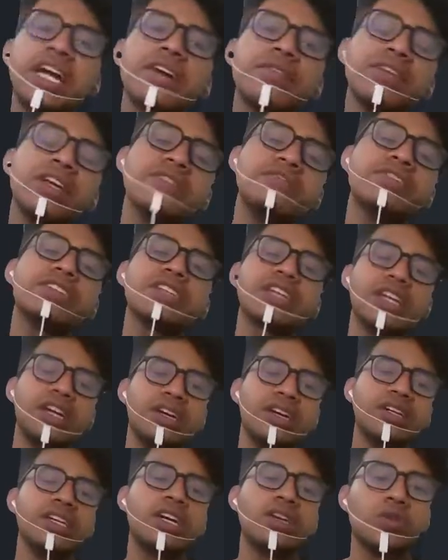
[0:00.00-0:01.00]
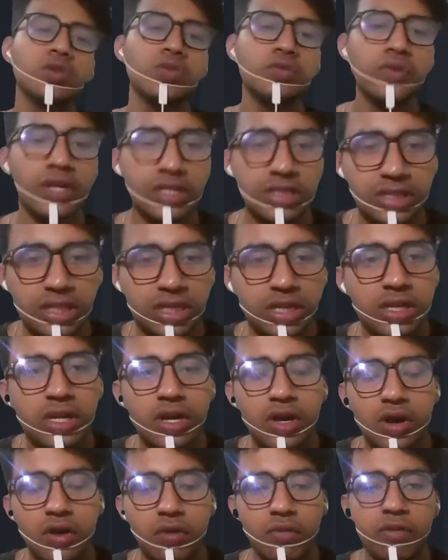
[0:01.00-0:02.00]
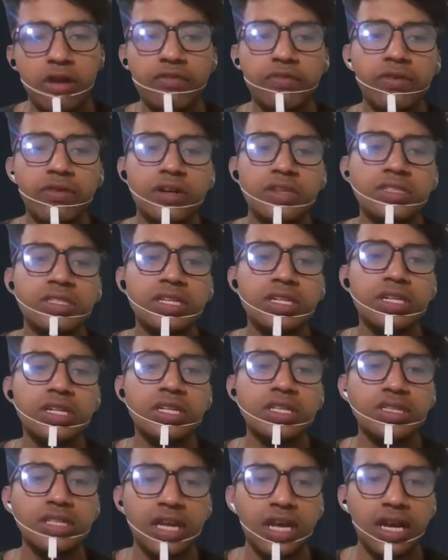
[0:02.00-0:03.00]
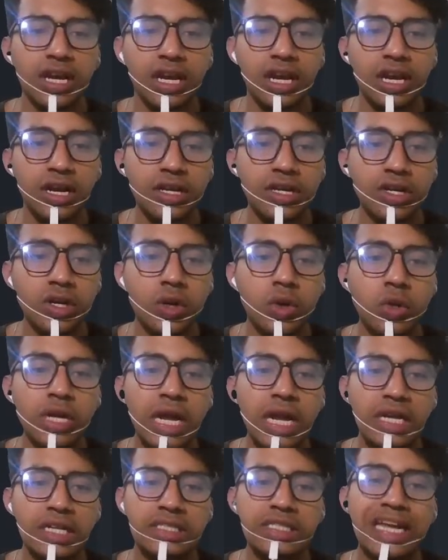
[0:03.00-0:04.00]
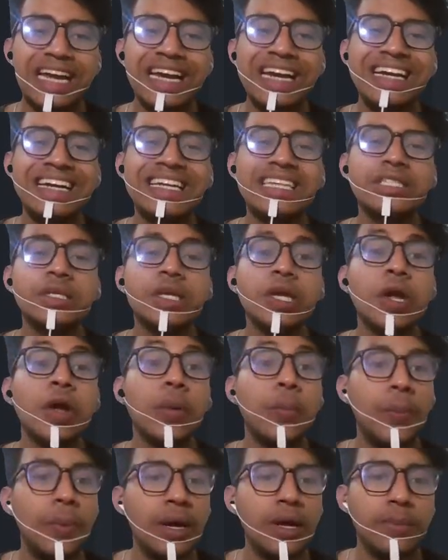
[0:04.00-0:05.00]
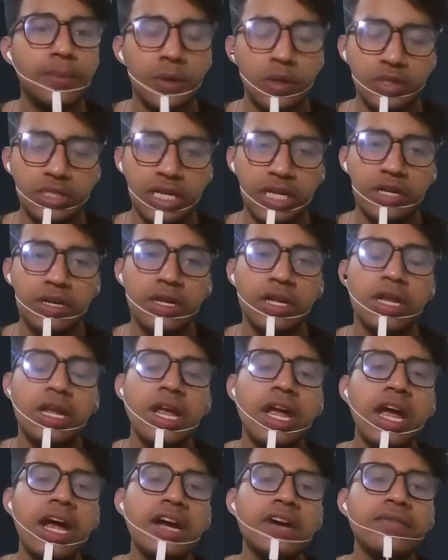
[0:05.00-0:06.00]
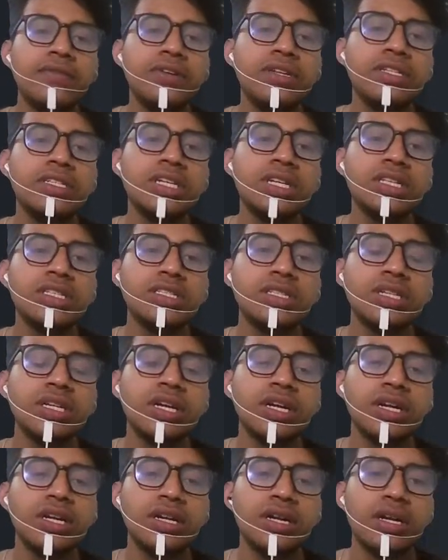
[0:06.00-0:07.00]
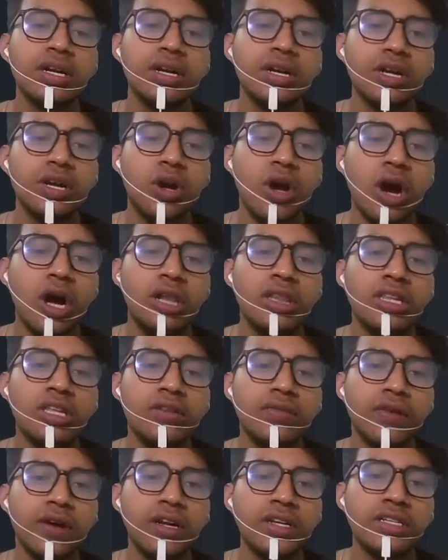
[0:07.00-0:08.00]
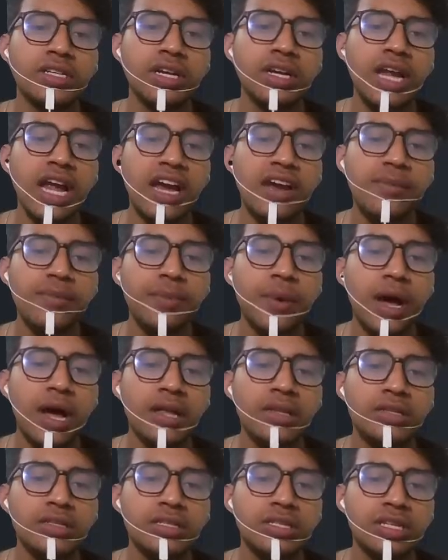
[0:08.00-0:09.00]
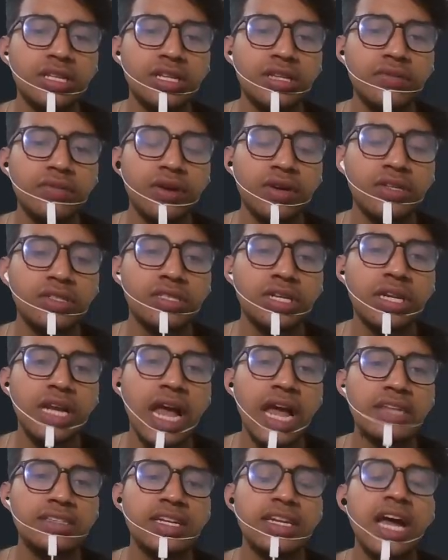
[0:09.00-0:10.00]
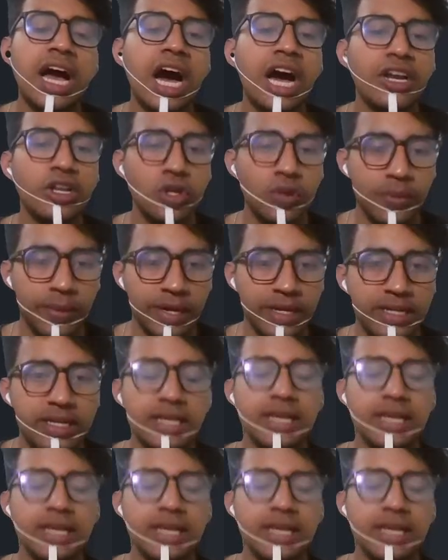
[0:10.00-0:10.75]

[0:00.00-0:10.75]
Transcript: that we have just created a two function. One function is learn code and second is build project. And we just call this function and pass this function as an argument.